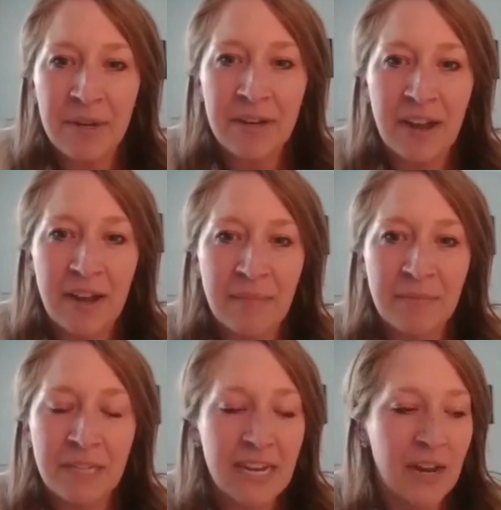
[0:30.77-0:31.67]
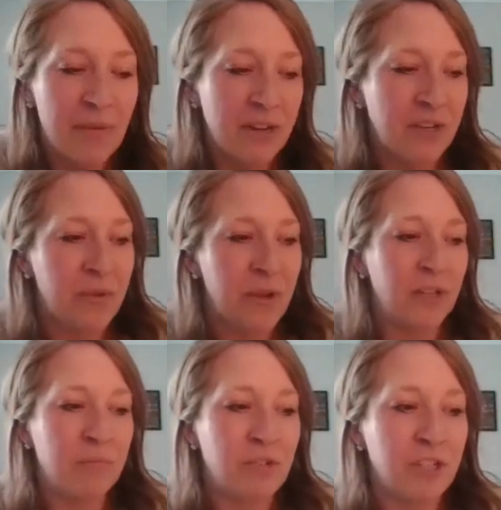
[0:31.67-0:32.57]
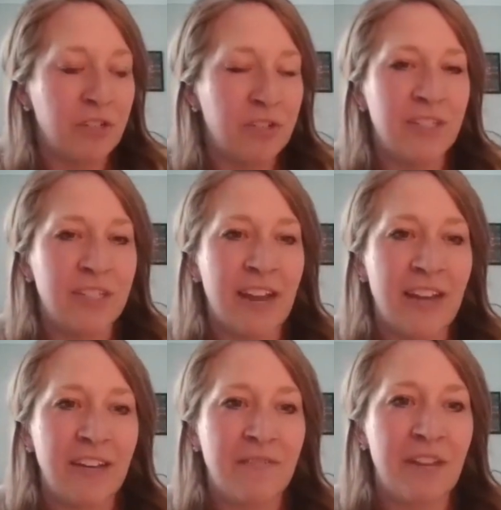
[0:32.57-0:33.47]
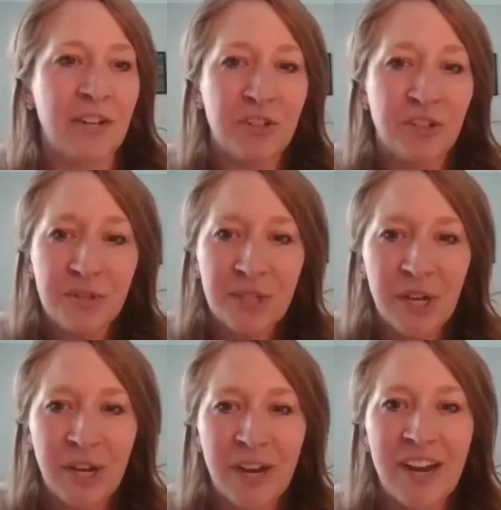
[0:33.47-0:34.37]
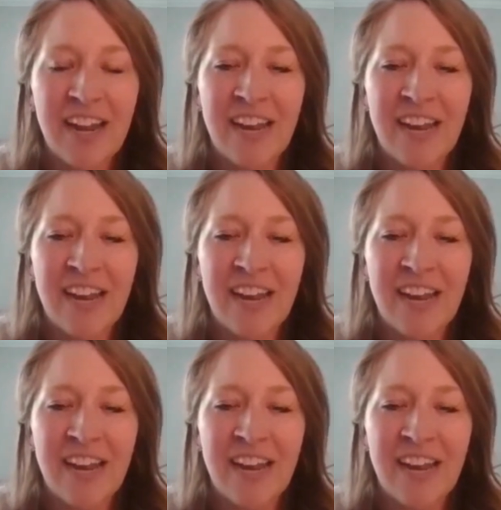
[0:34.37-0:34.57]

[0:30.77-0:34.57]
But today I wanted to welcome Jill just to kind of introduce her